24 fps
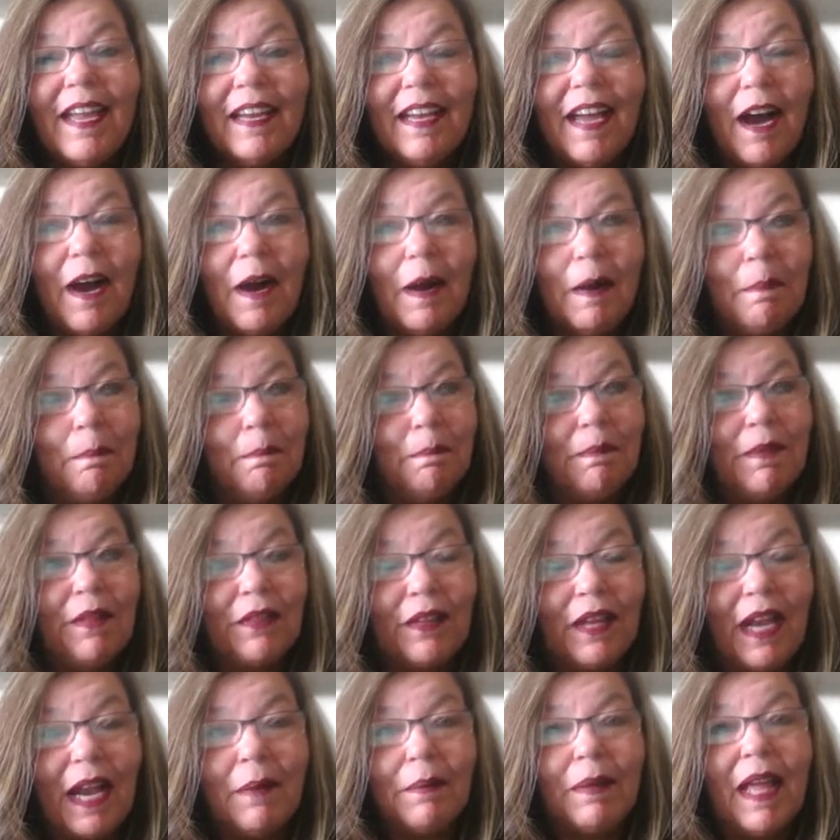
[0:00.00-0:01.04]

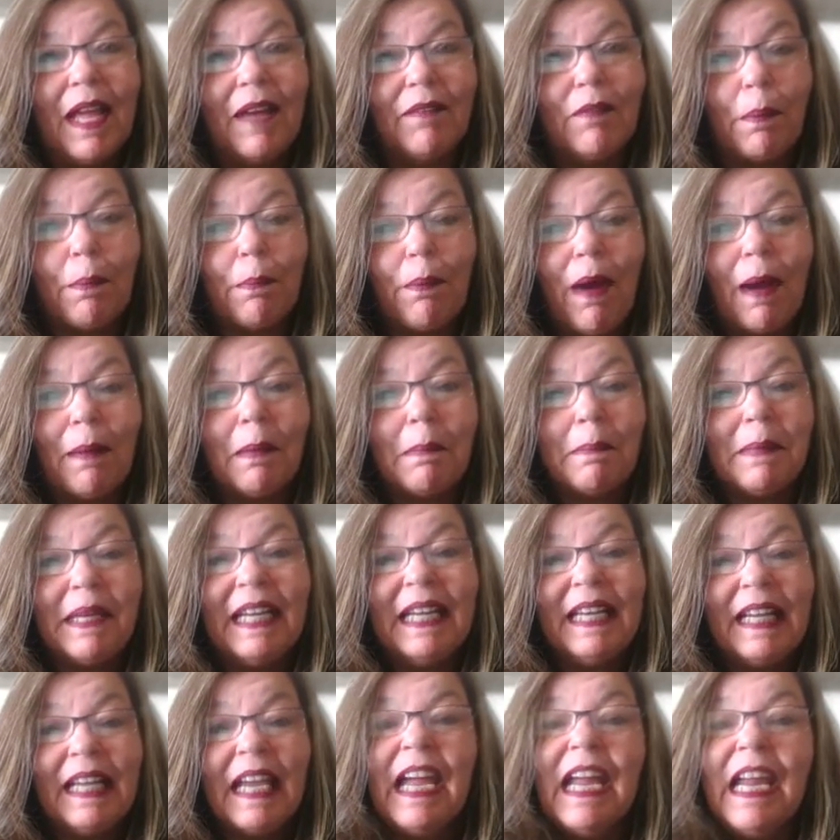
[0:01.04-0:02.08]
that I would have a problem
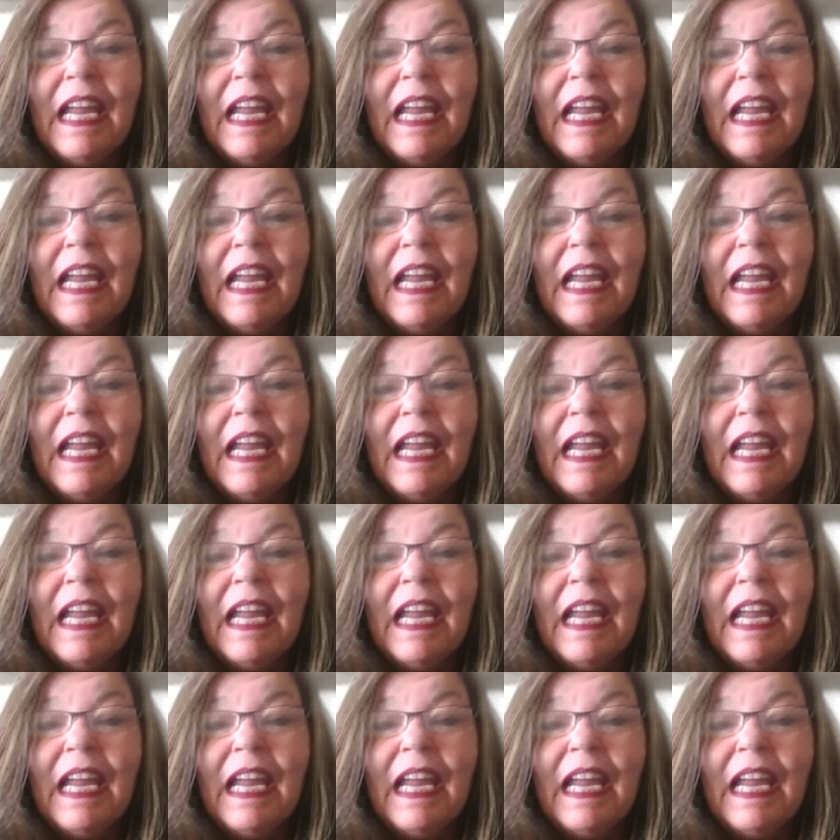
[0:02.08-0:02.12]
eating